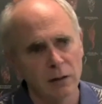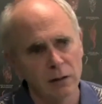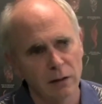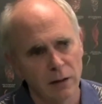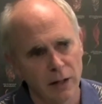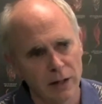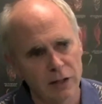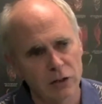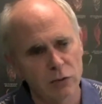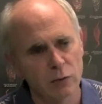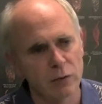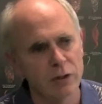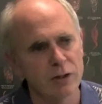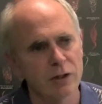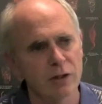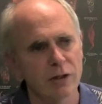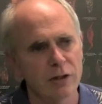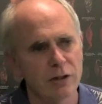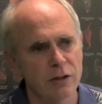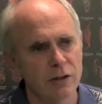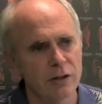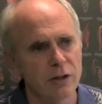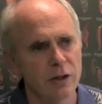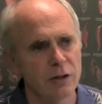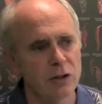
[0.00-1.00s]
less risky
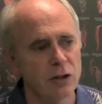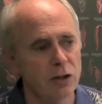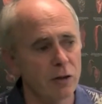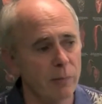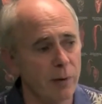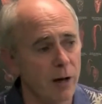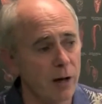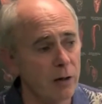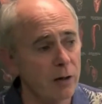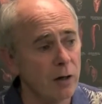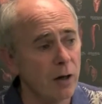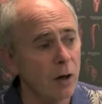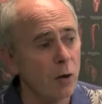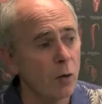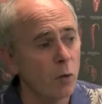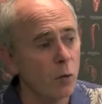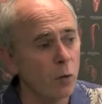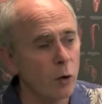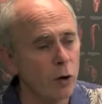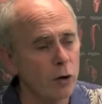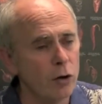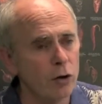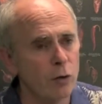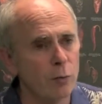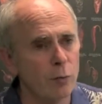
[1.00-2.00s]
decision about
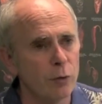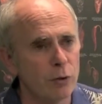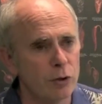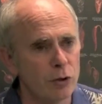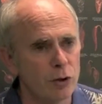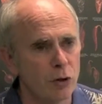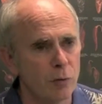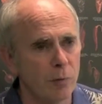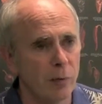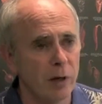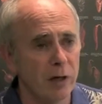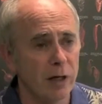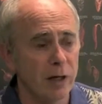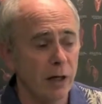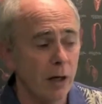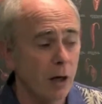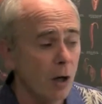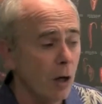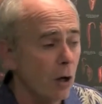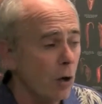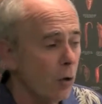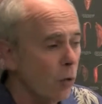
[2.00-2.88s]
where you put your money,